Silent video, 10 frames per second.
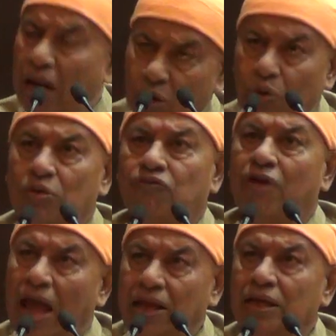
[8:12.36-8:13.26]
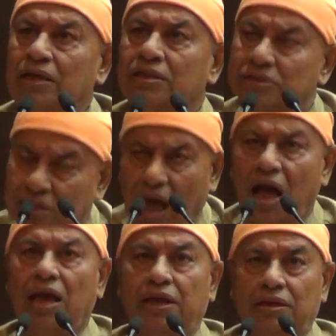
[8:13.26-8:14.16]
balloon flying in the
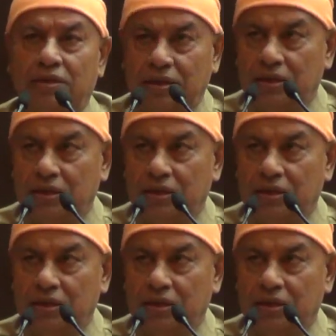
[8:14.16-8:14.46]
sky."